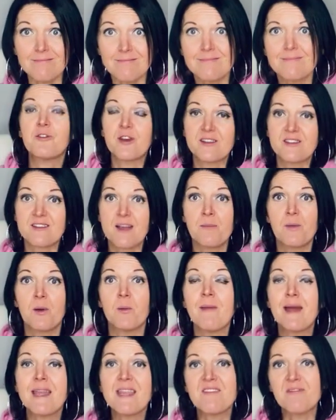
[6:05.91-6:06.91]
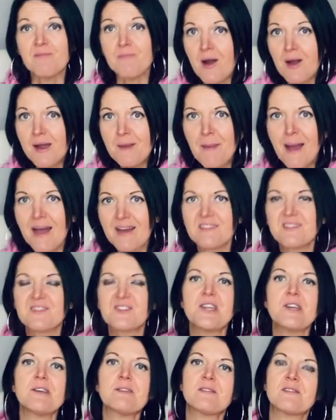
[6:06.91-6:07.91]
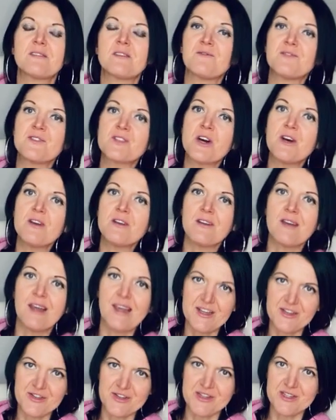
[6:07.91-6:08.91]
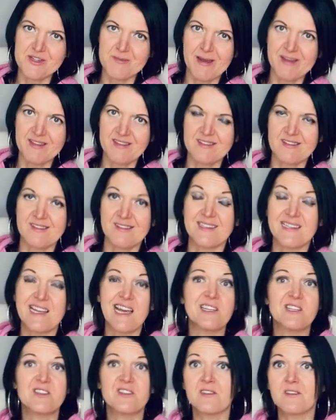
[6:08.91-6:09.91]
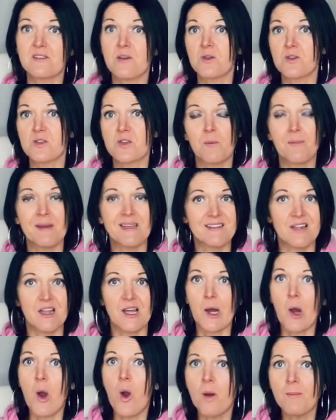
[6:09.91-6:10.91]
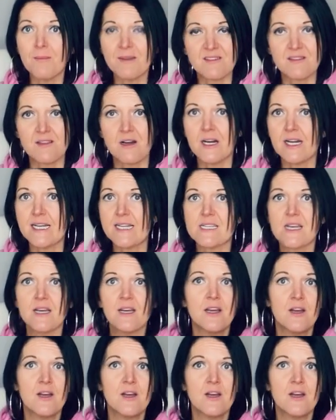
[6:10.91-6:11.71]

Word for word: For example, many of my past students have done literature-based dissertations on topics like homicide,